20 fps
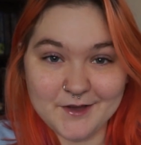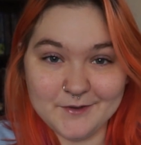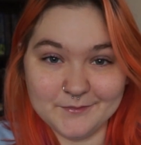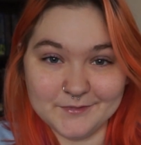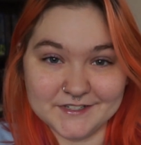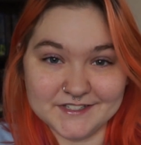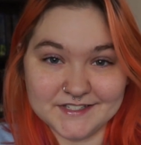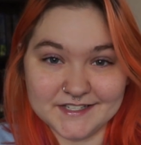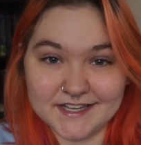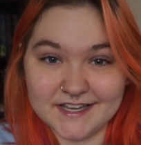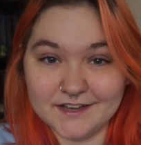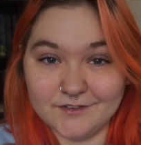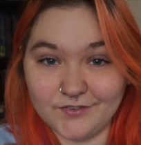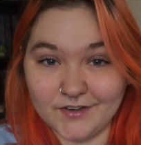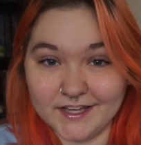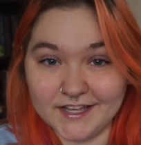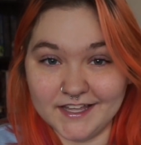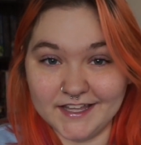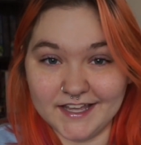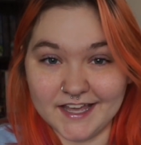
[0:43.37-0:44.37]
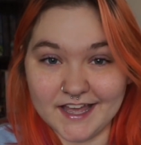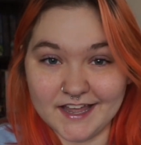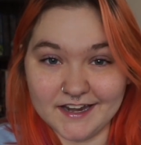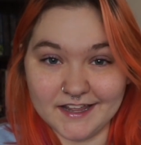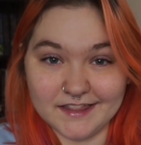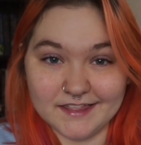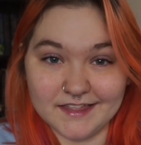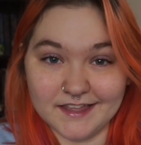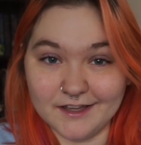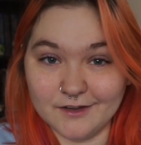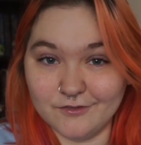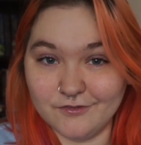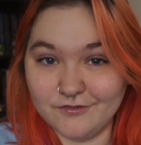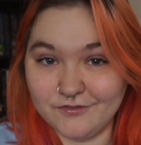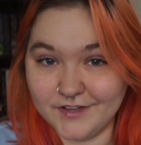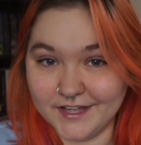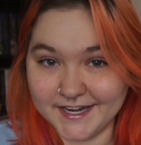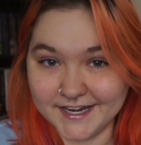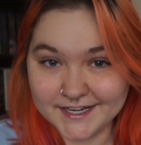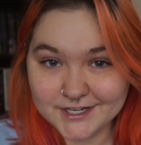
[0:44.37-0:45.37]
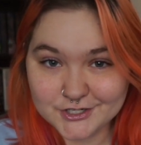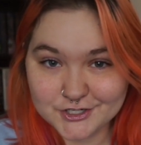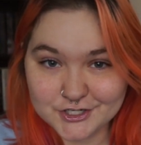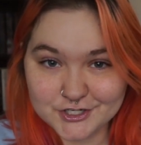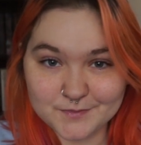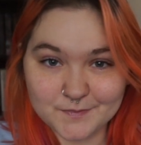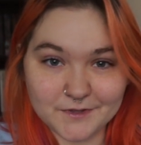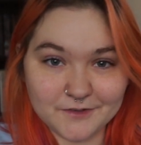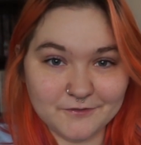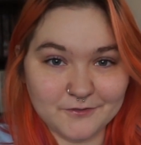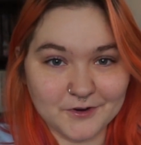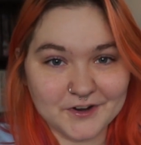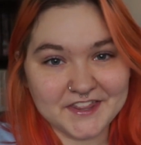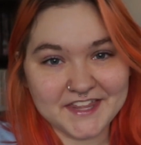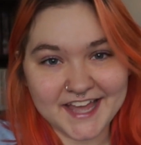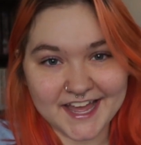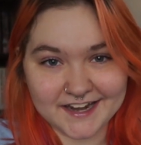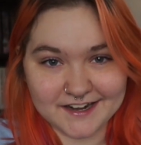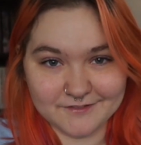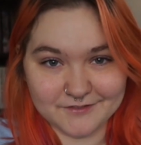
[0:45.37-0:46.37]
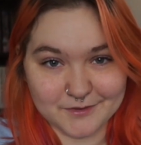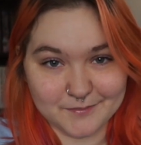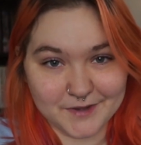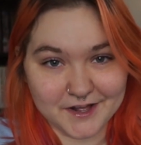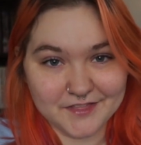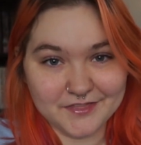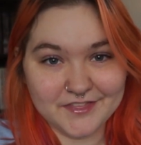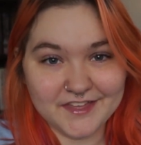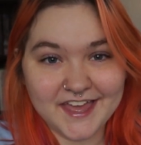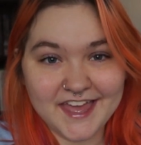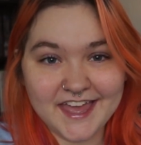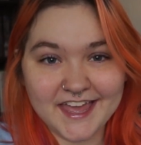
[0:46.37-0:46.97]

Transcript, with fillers: We'll see if I can get anything finished before the end of the month.